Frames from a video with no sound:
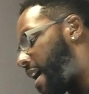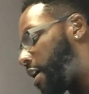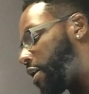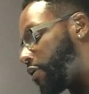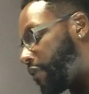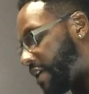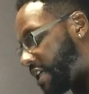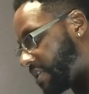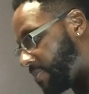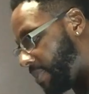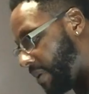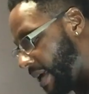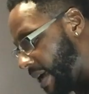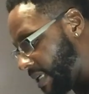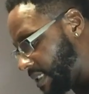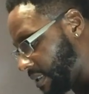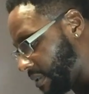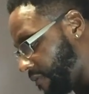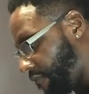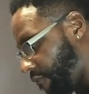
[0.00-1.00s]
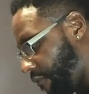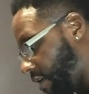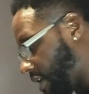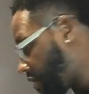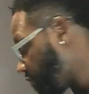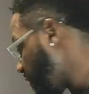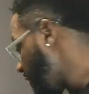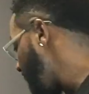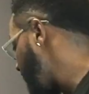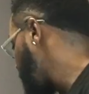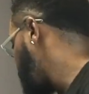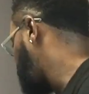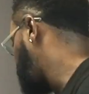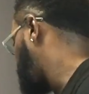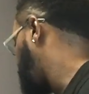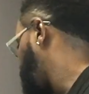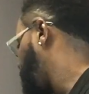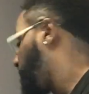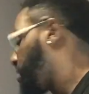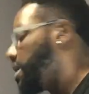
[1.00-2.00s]
and crispy as some french fries that's
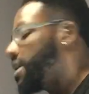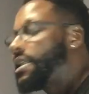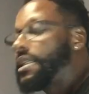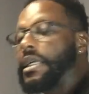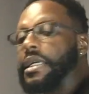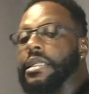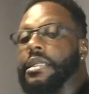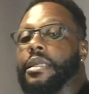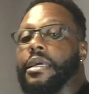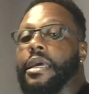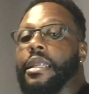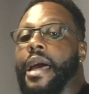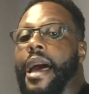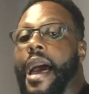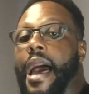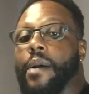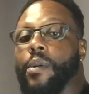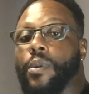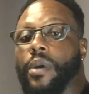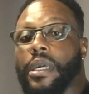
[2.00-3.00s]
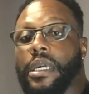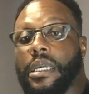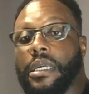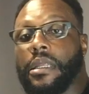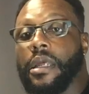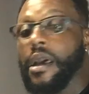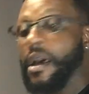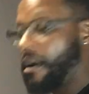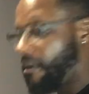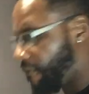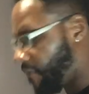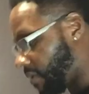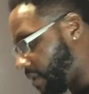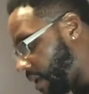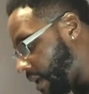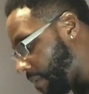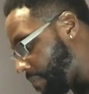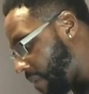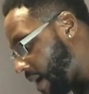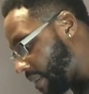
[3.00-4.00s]
been sitting in the hot heat for
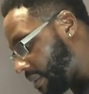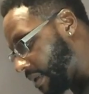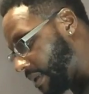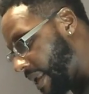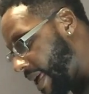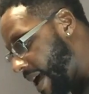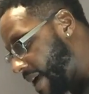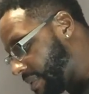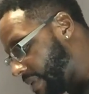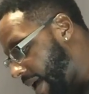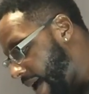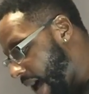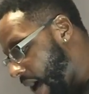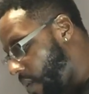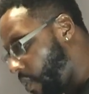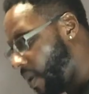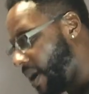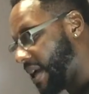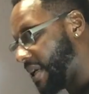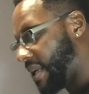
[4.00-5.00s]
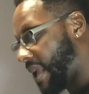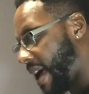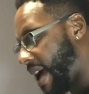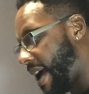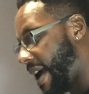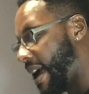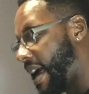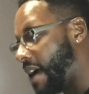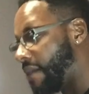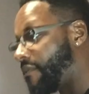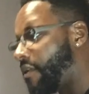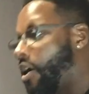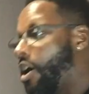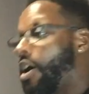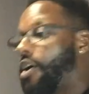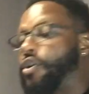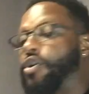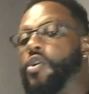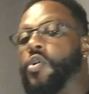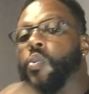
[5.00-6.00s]
about the last hour and a half.
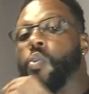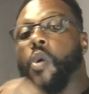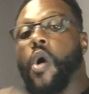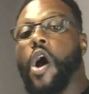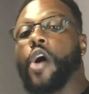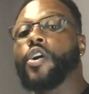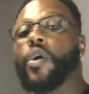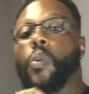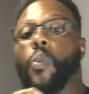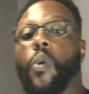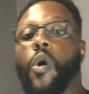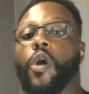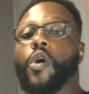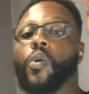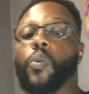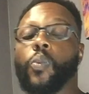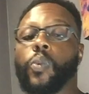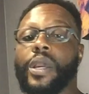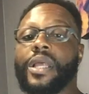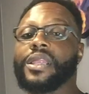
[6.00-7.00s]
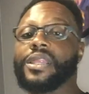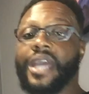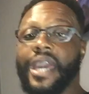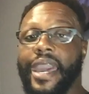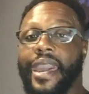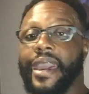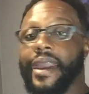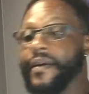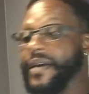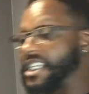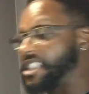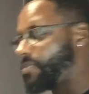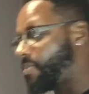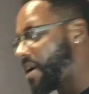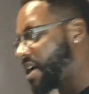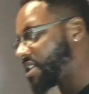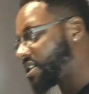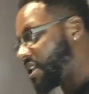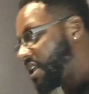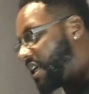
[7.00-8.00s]
You want to work with the hair,
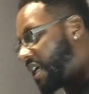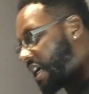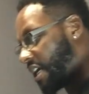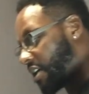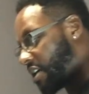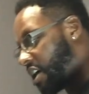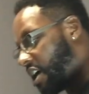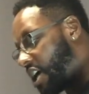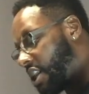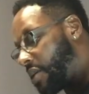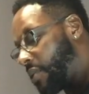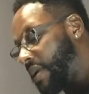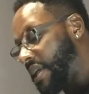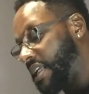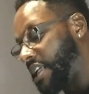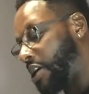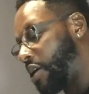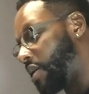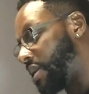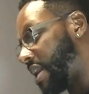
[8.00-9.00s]
especially in coloring your